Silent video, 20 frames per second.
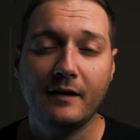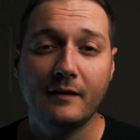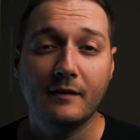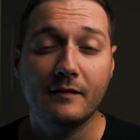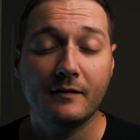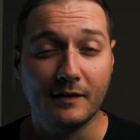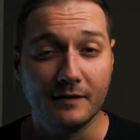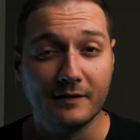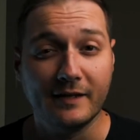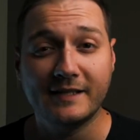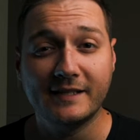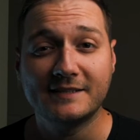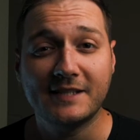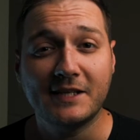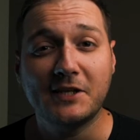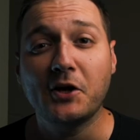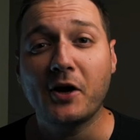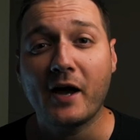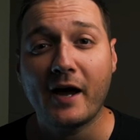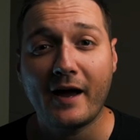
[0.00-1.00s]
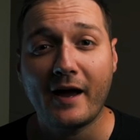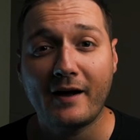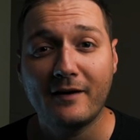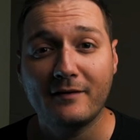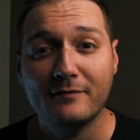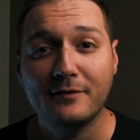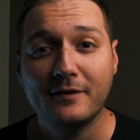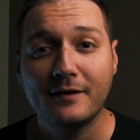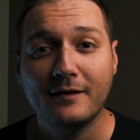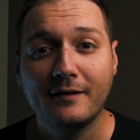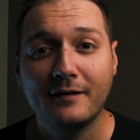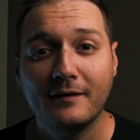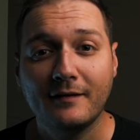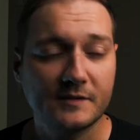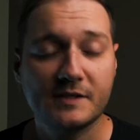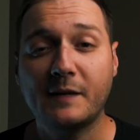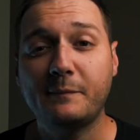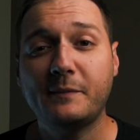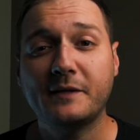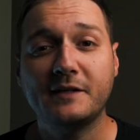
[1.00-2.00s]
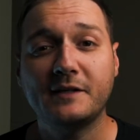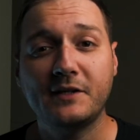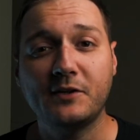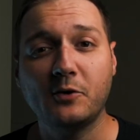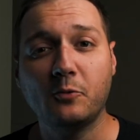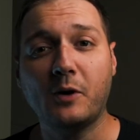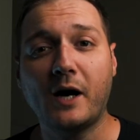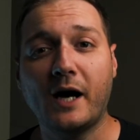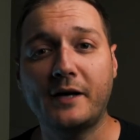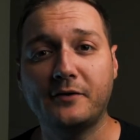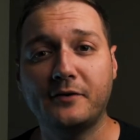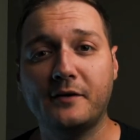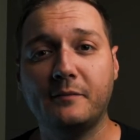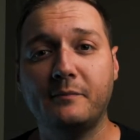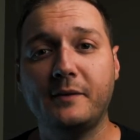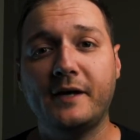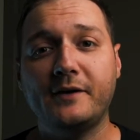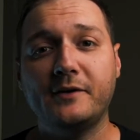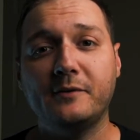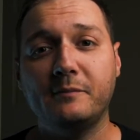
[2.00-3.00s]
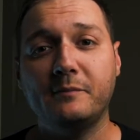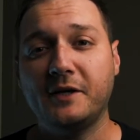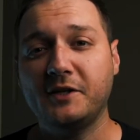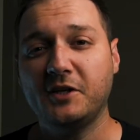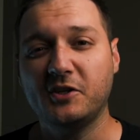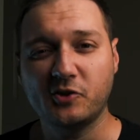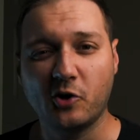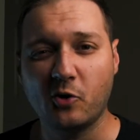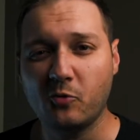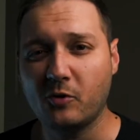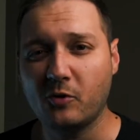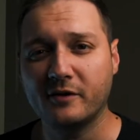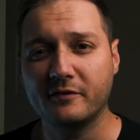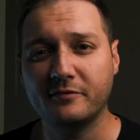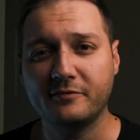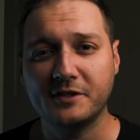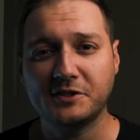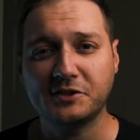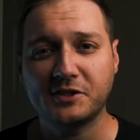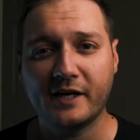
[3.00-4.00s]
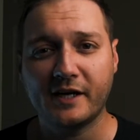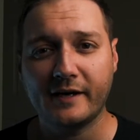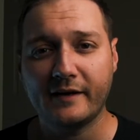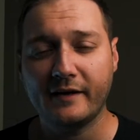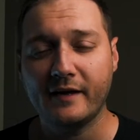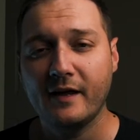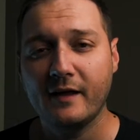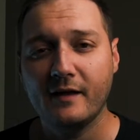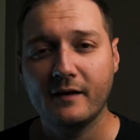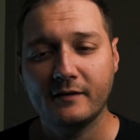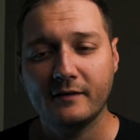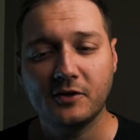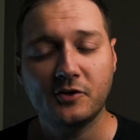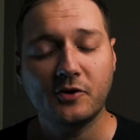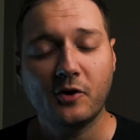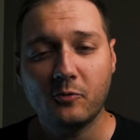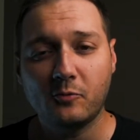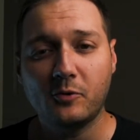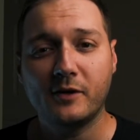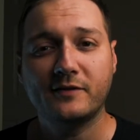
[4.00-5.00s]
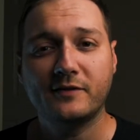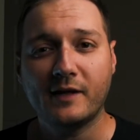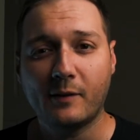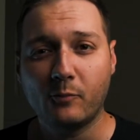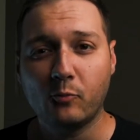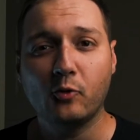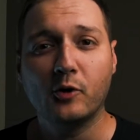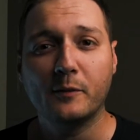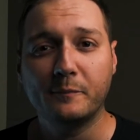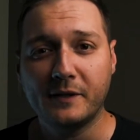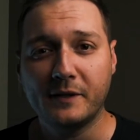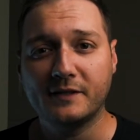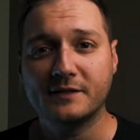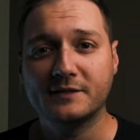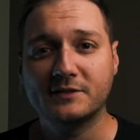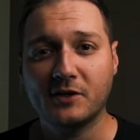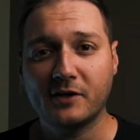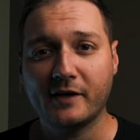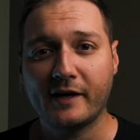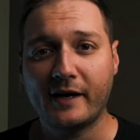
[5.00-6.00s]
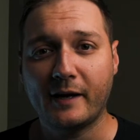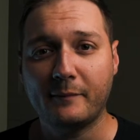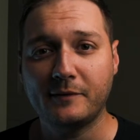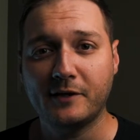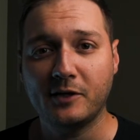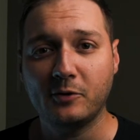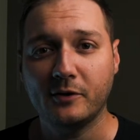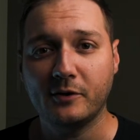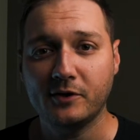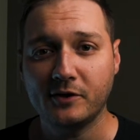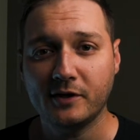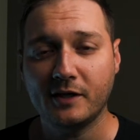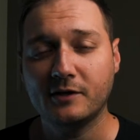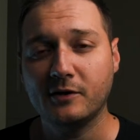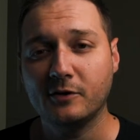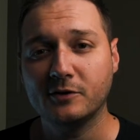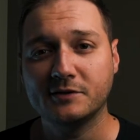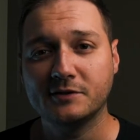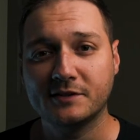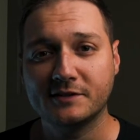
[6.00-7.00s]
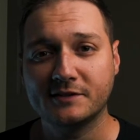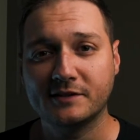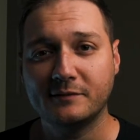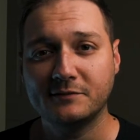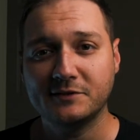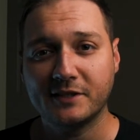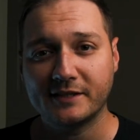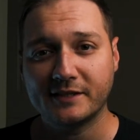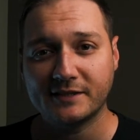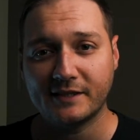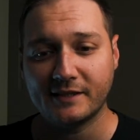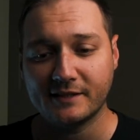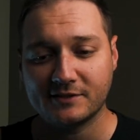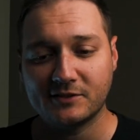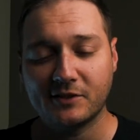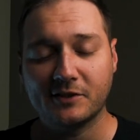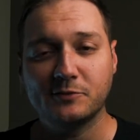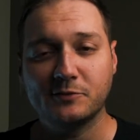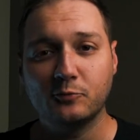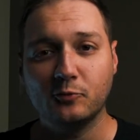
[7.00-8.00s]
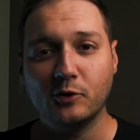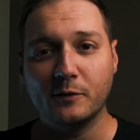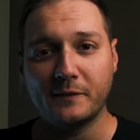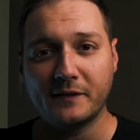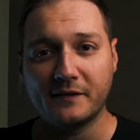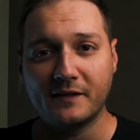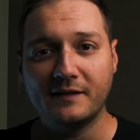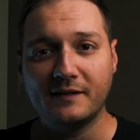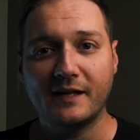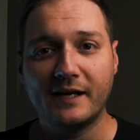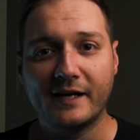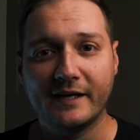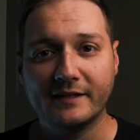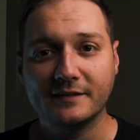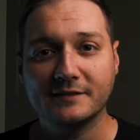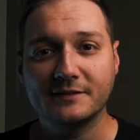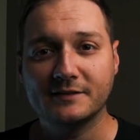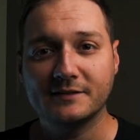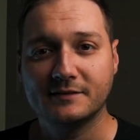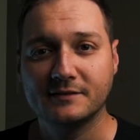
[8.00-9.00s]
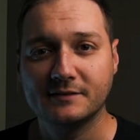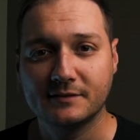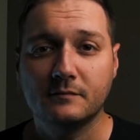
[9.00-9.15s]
the lens that you have. Typically the wider the better, but you don't want a fisheye. You don't want that warping to start happening when you get close to subjects and it starts warping the lines.